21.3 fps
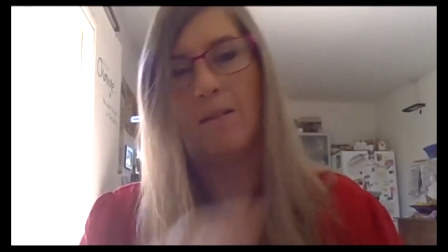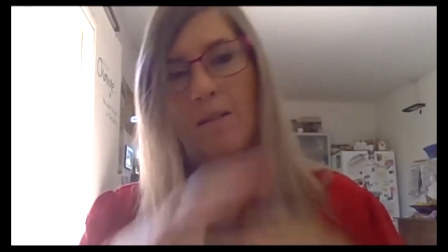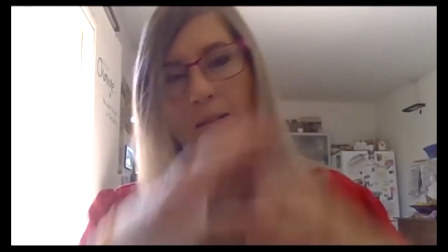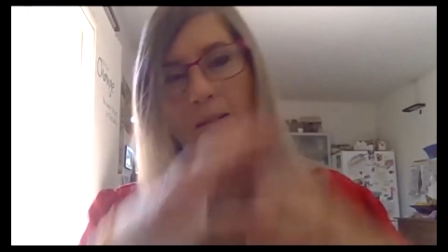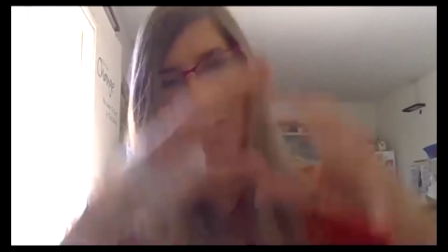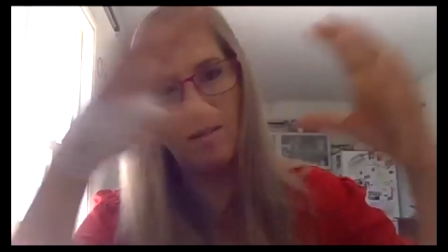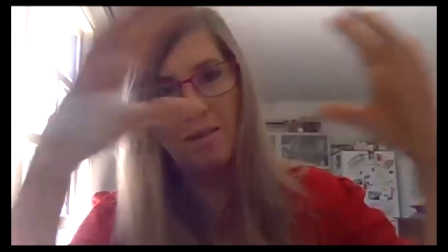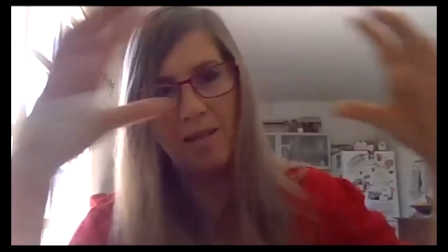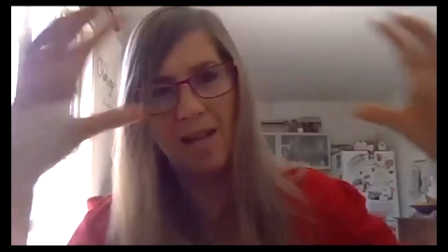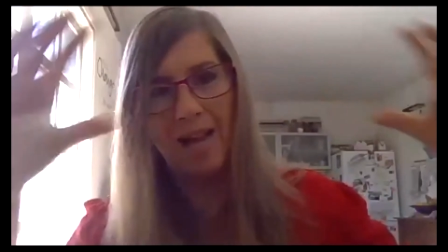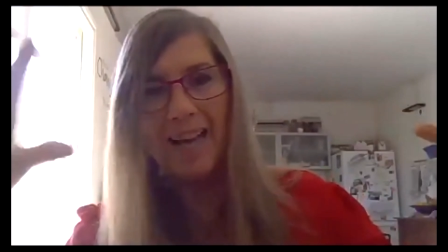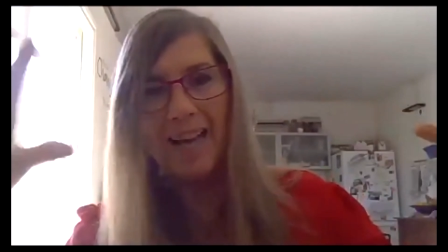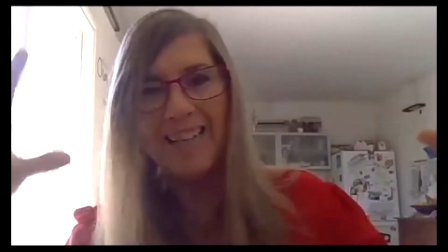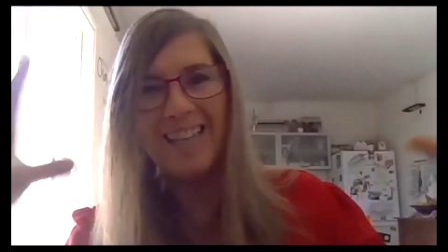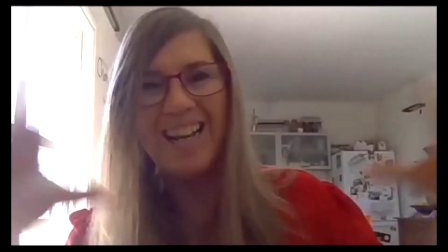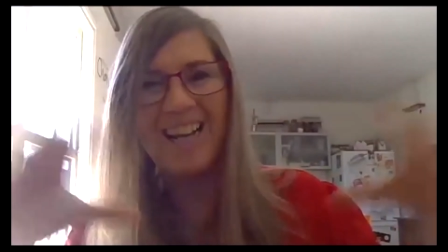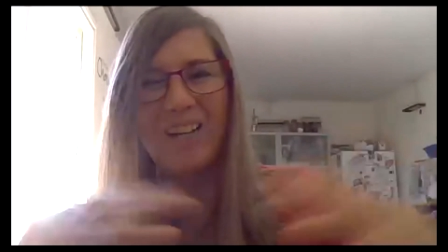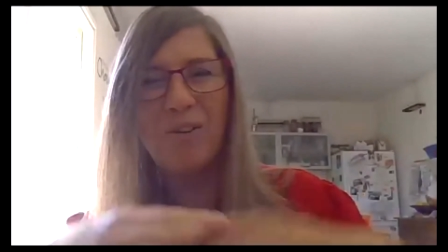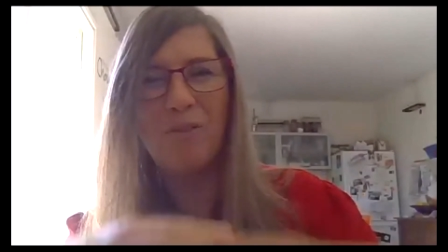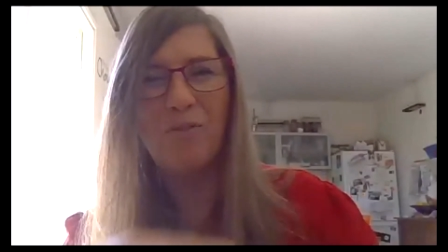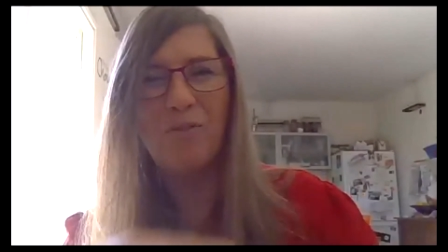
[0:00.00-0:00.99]
This is the
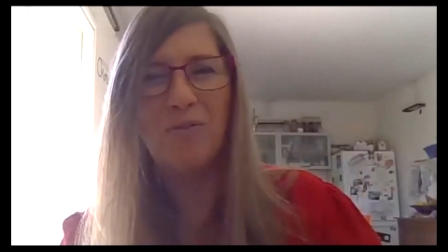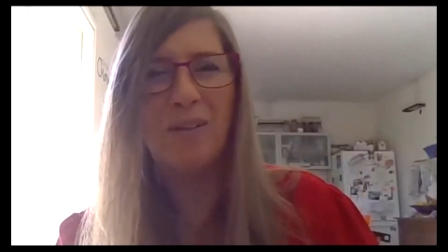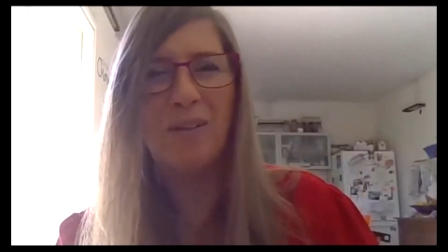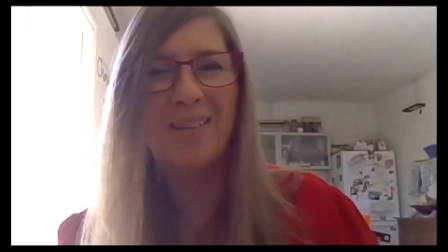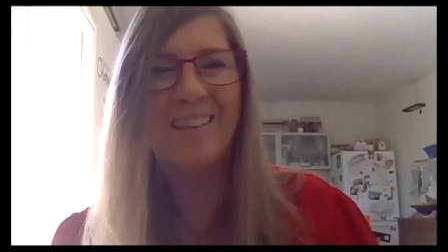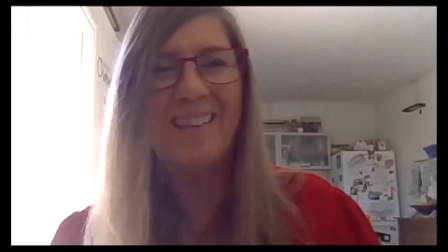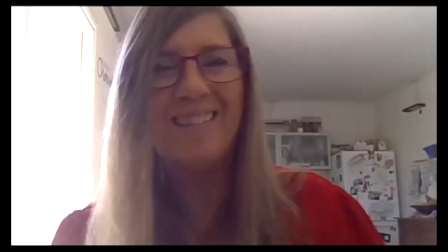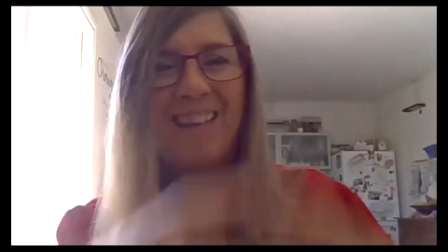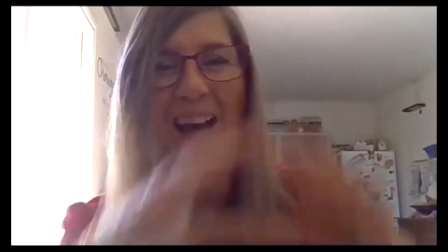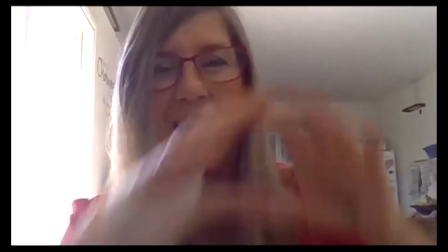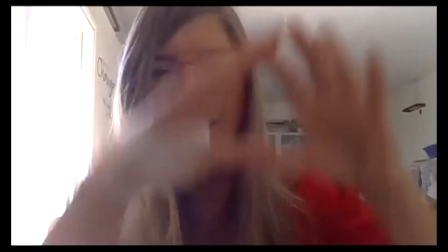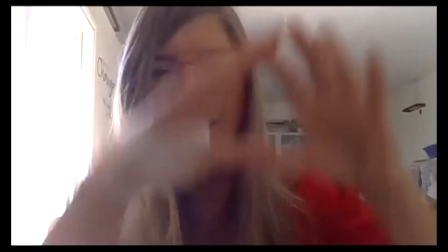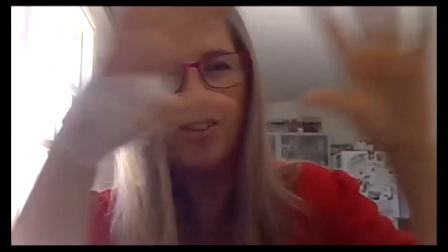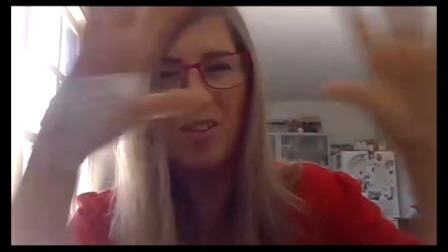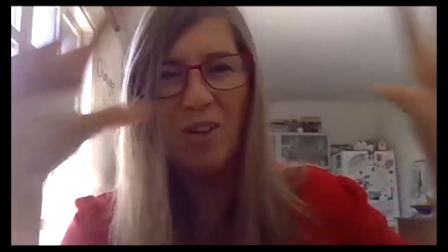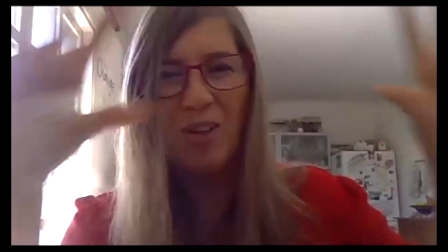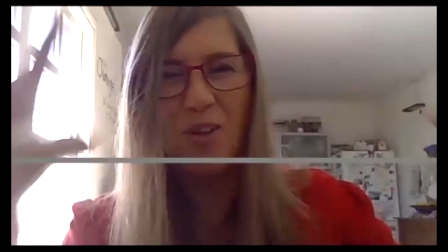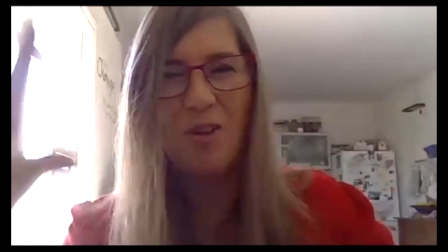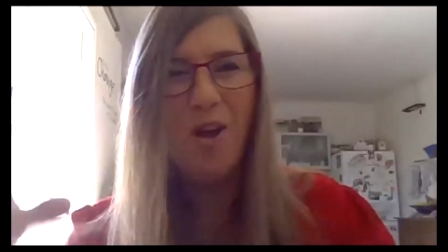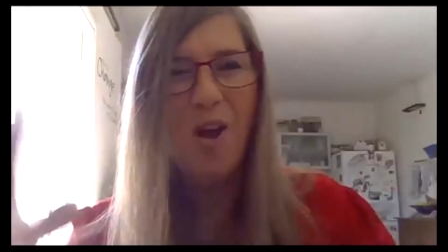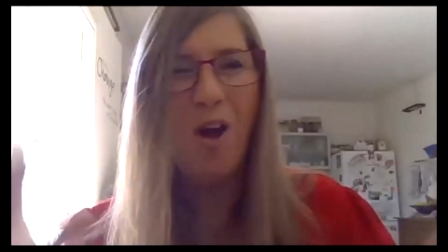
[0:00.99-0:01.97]
headline of the
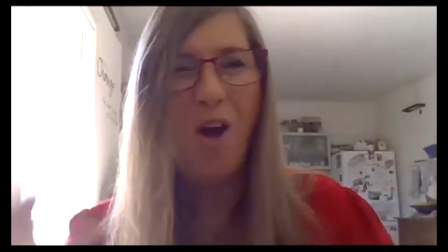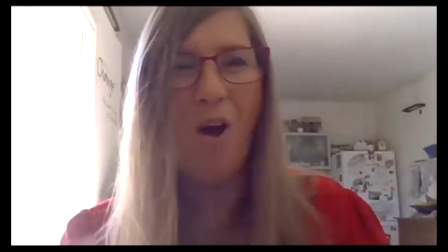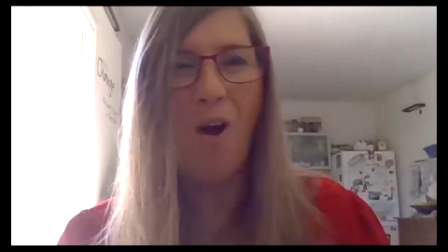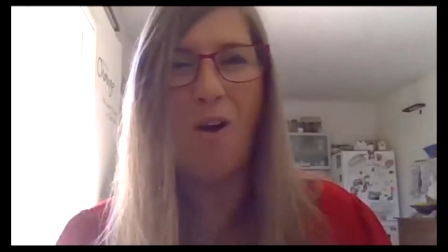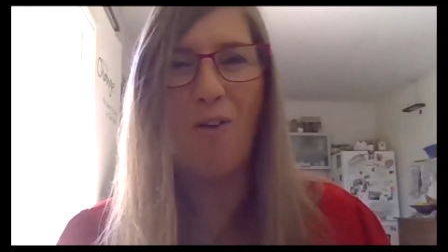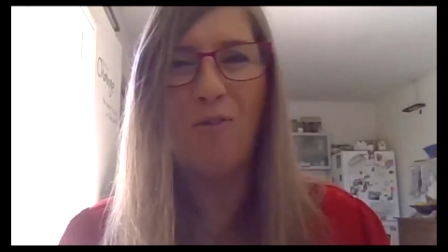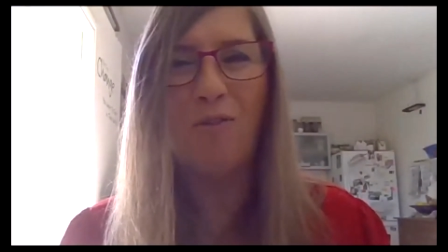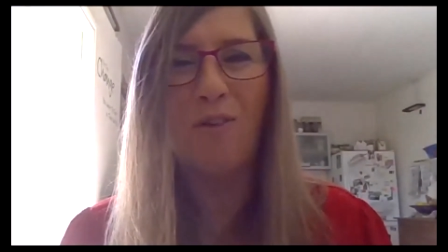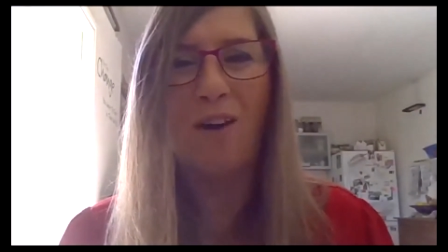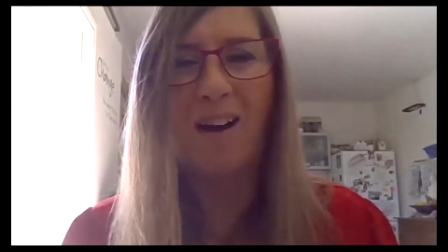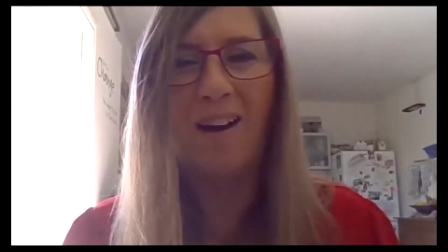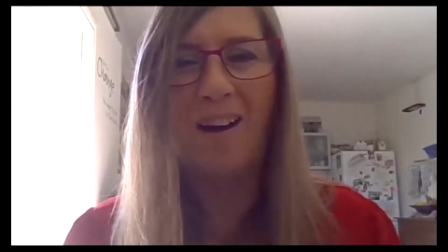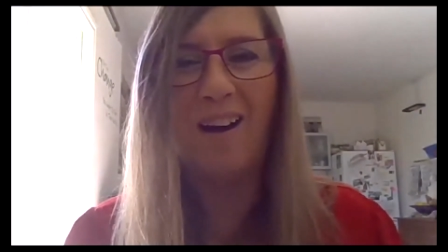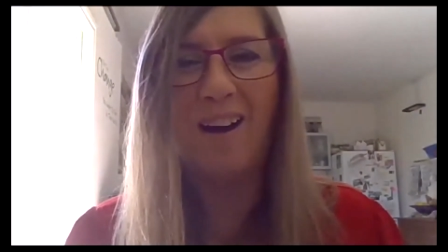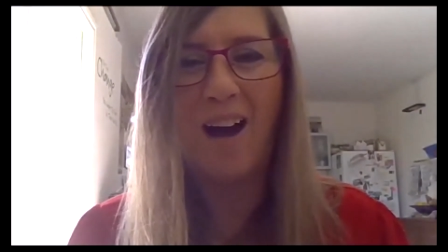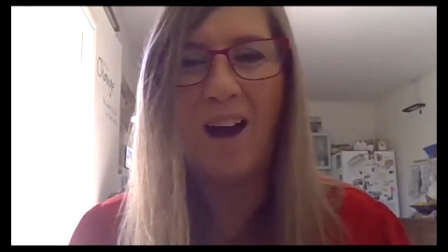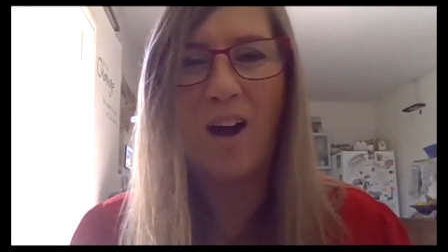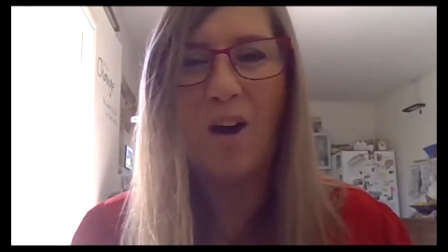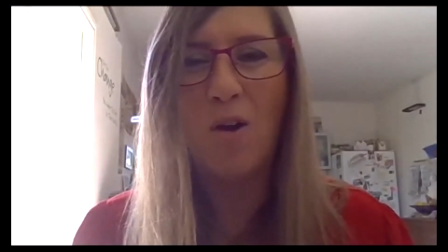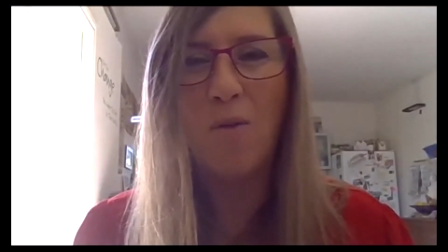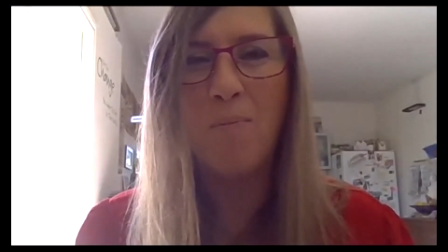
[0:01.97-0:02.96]
title of
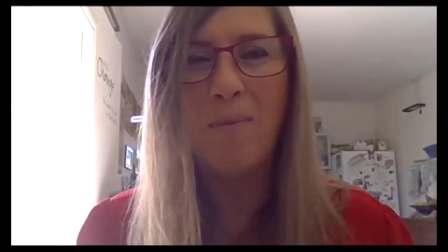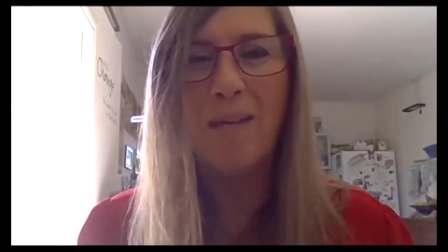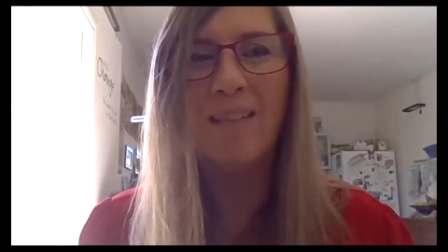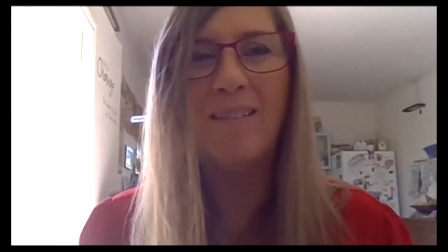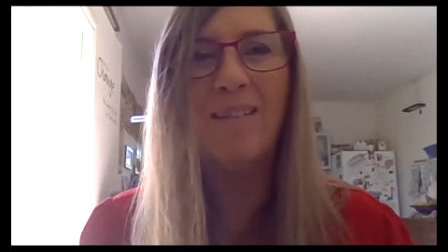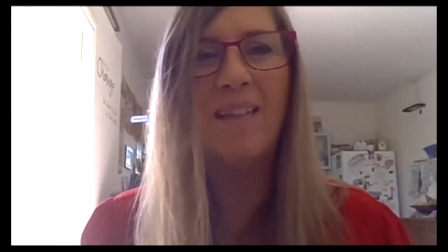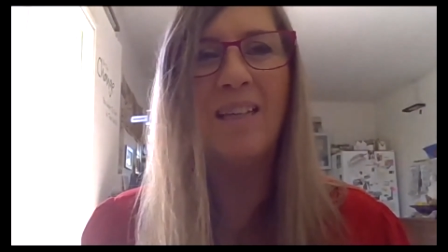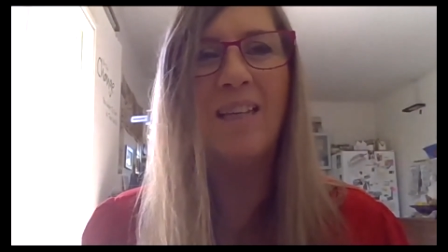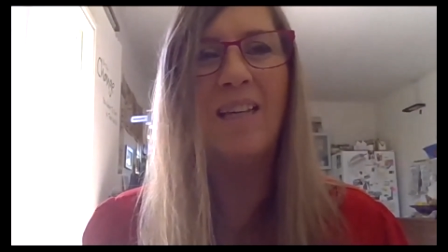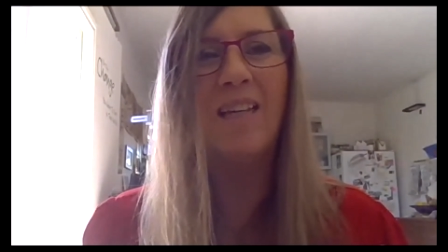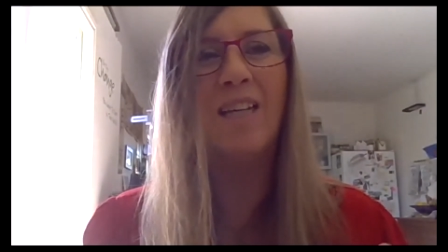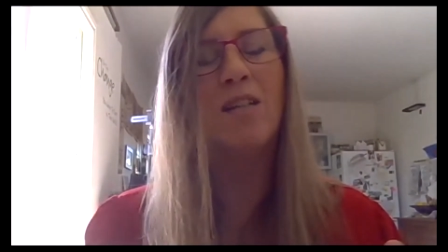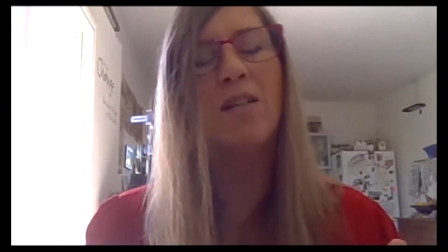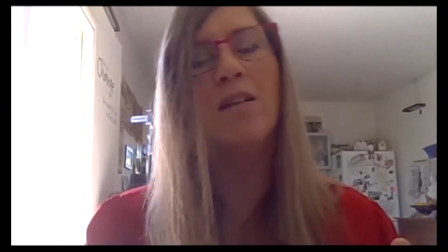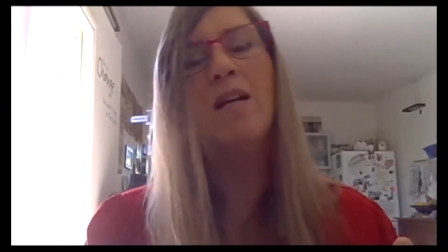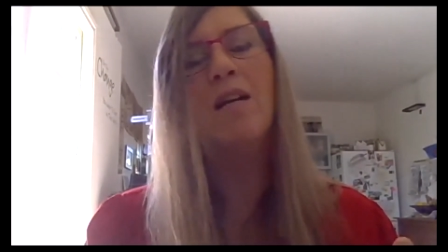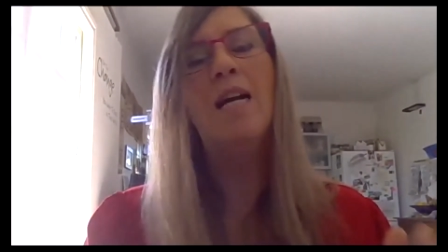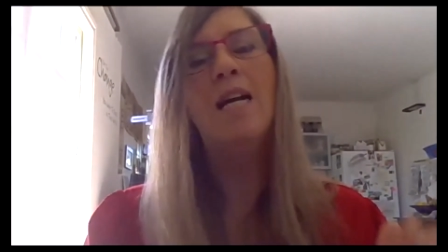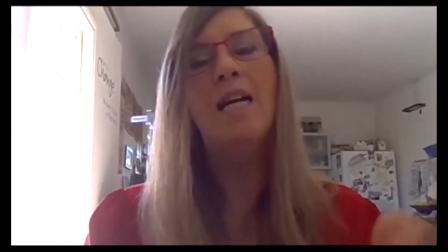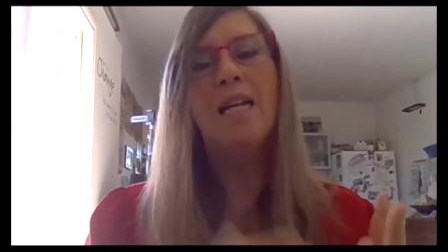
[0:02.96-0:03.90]
our meeting here.